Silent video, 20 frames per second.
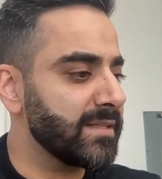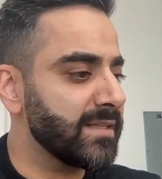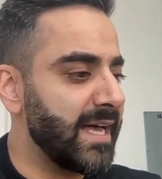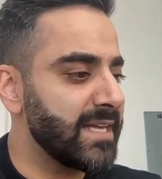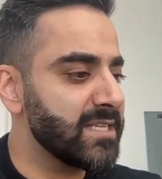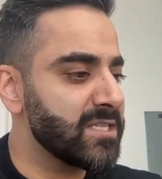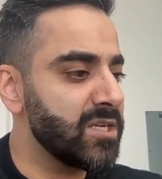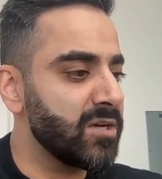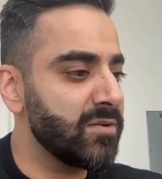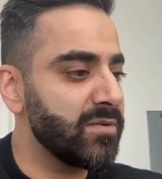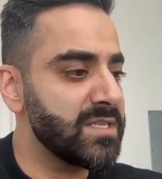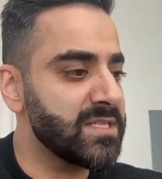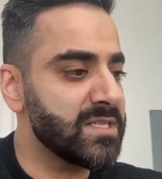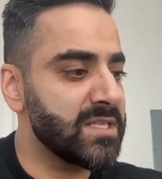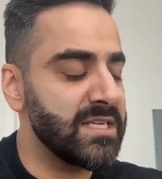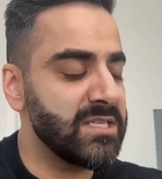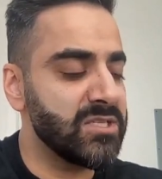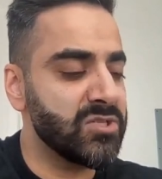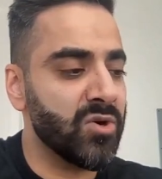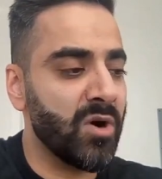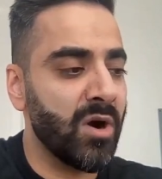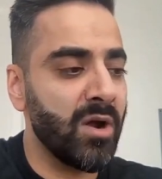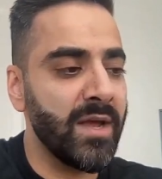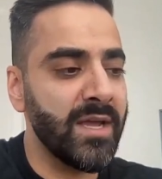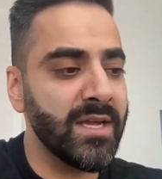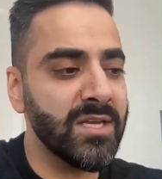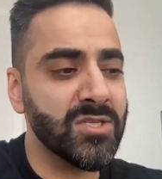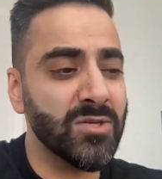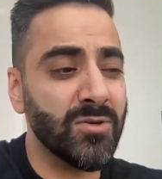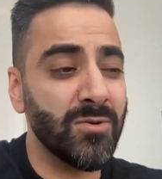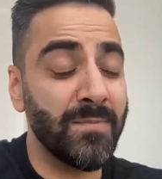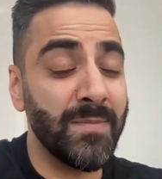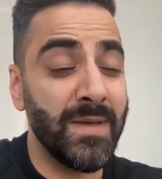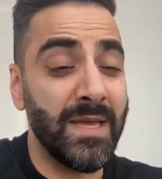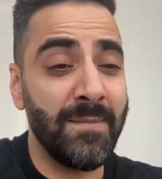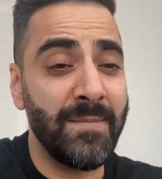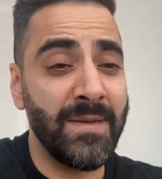Last note is drawing. So,